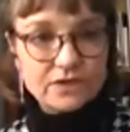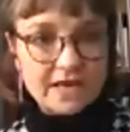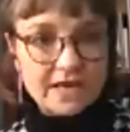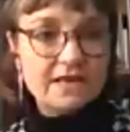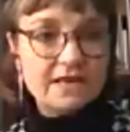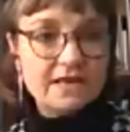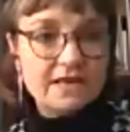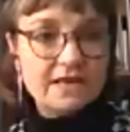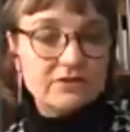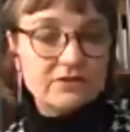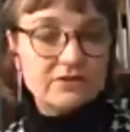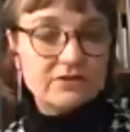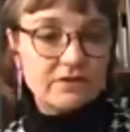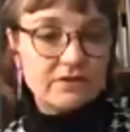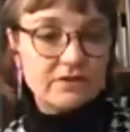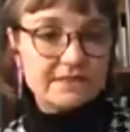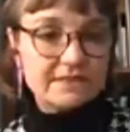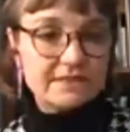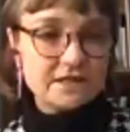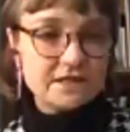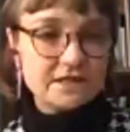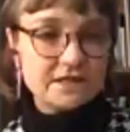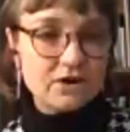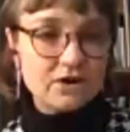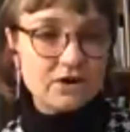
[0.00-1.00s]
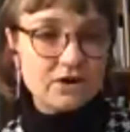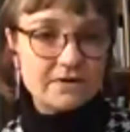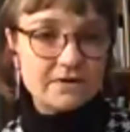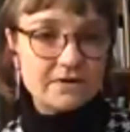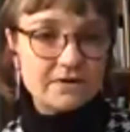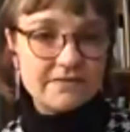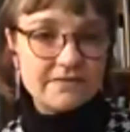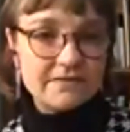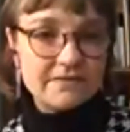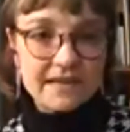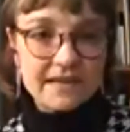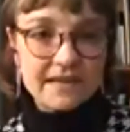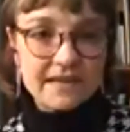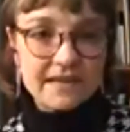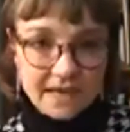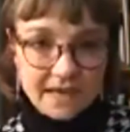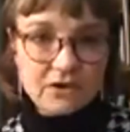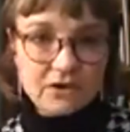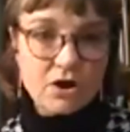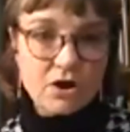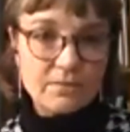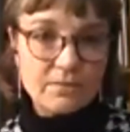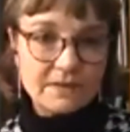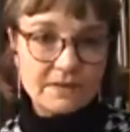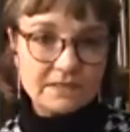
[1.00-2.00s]
get the recent copy of that.
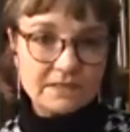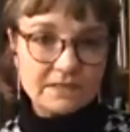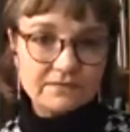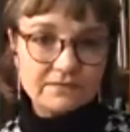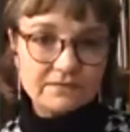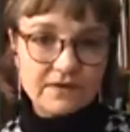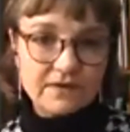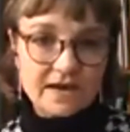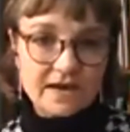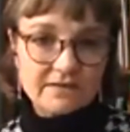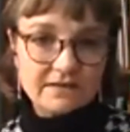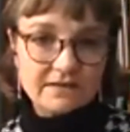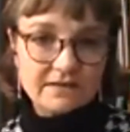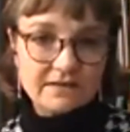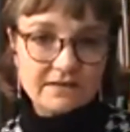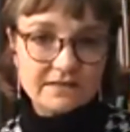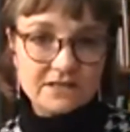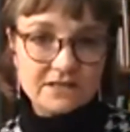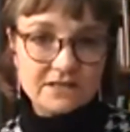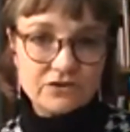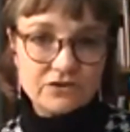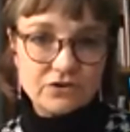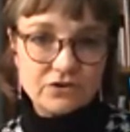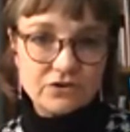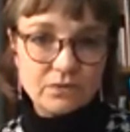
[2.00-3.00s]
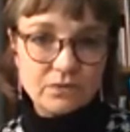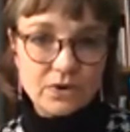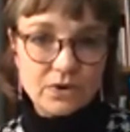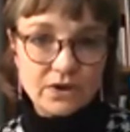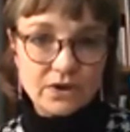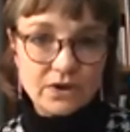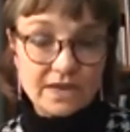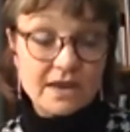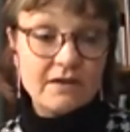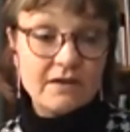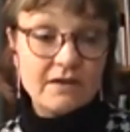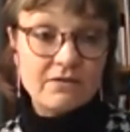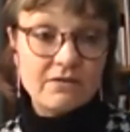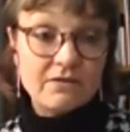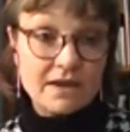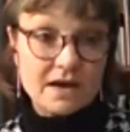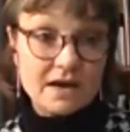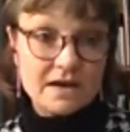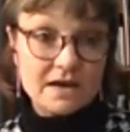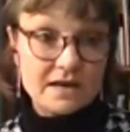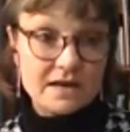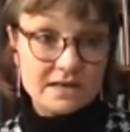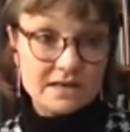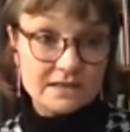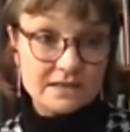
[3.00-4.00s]
Get copies for others in your work
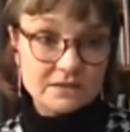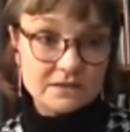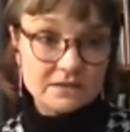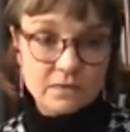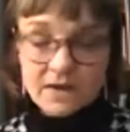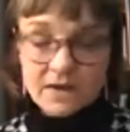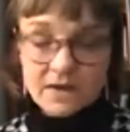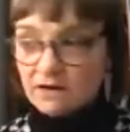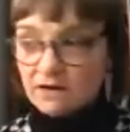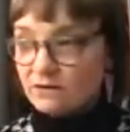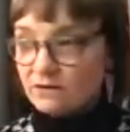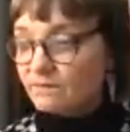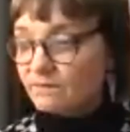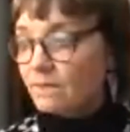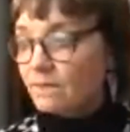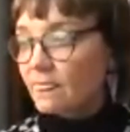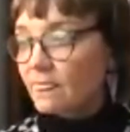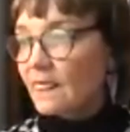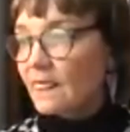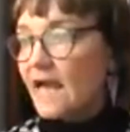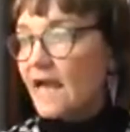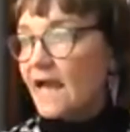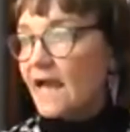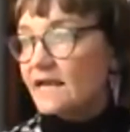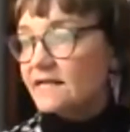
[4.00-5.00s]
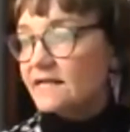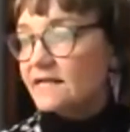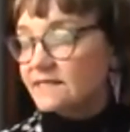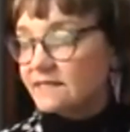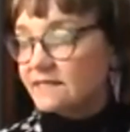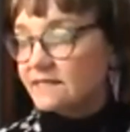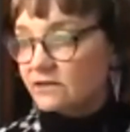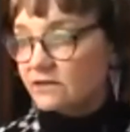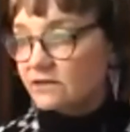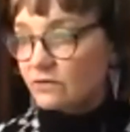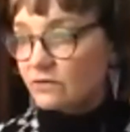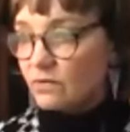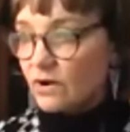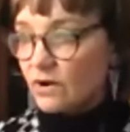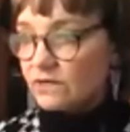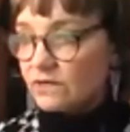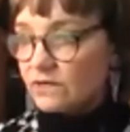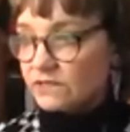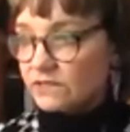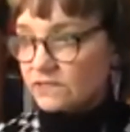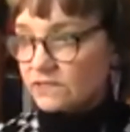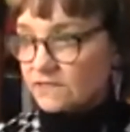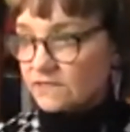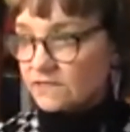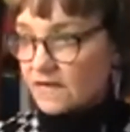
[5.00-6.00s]
area as well. And the
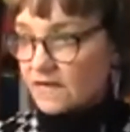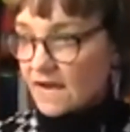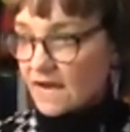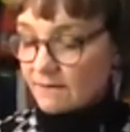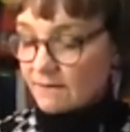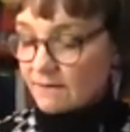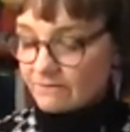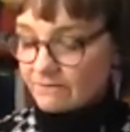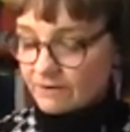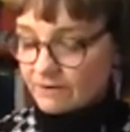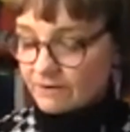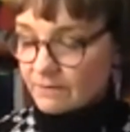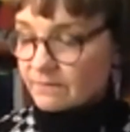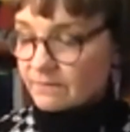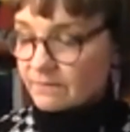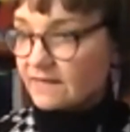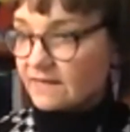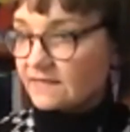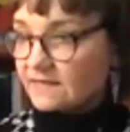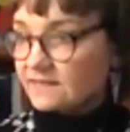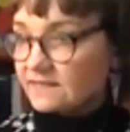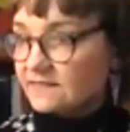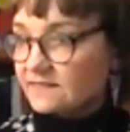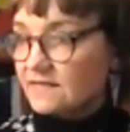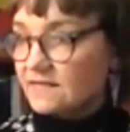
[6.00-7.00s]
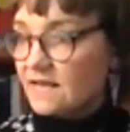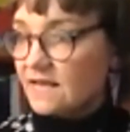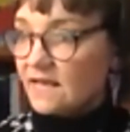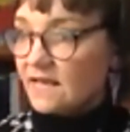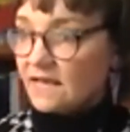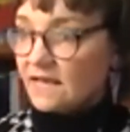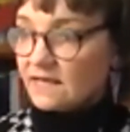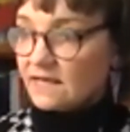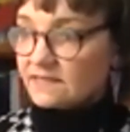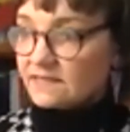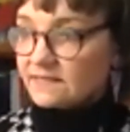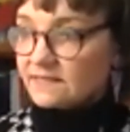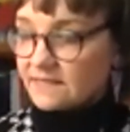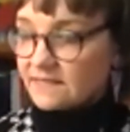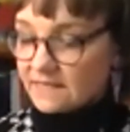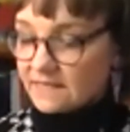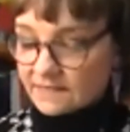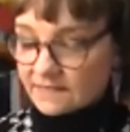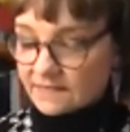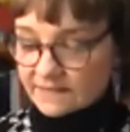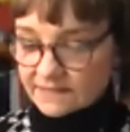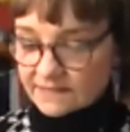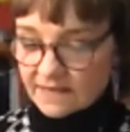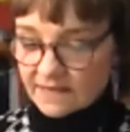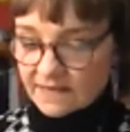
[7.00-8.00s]
quote um, from this,
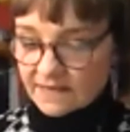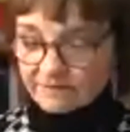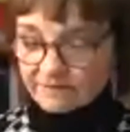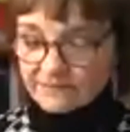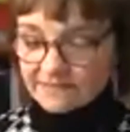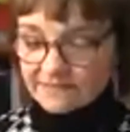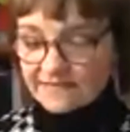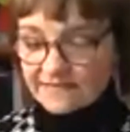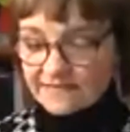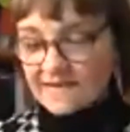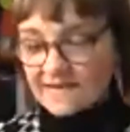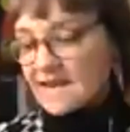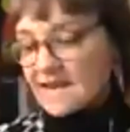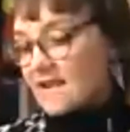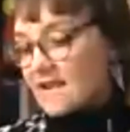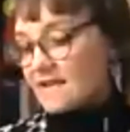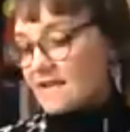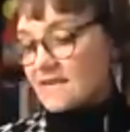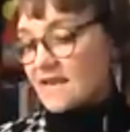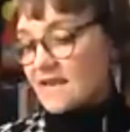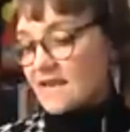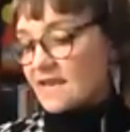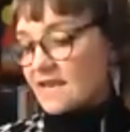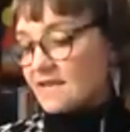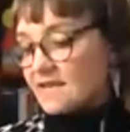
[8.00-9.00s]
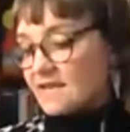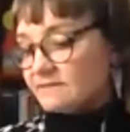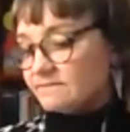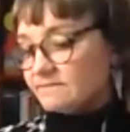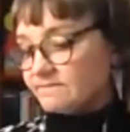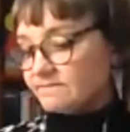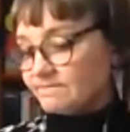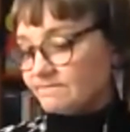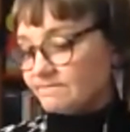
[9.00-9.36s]
since seventeen eighty-eight,